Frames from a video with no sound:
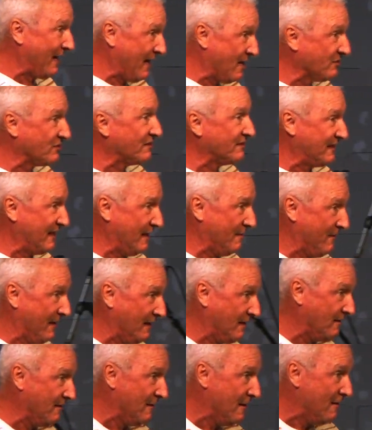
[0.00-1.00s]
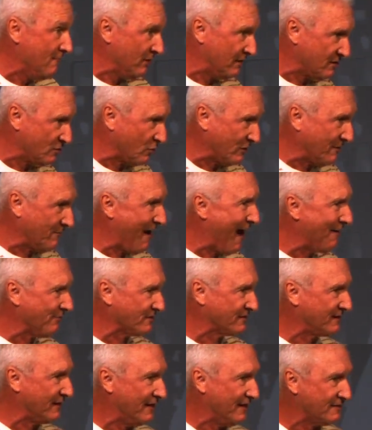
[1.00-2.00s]
else's enemy. But this is what the Bible
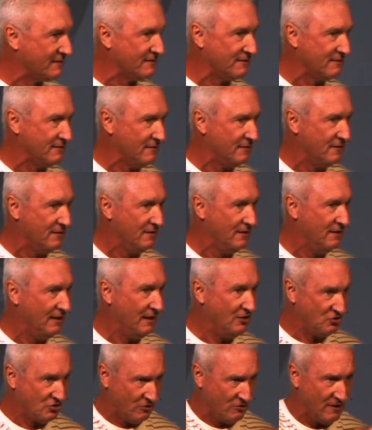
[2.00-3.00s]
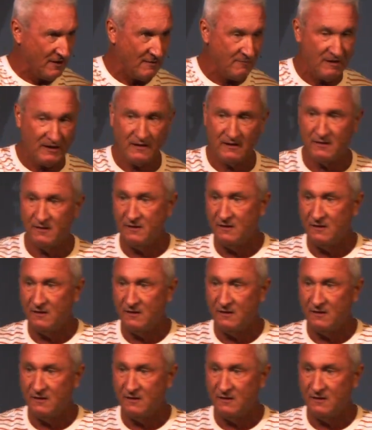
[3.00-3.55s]
says. He's your enemy.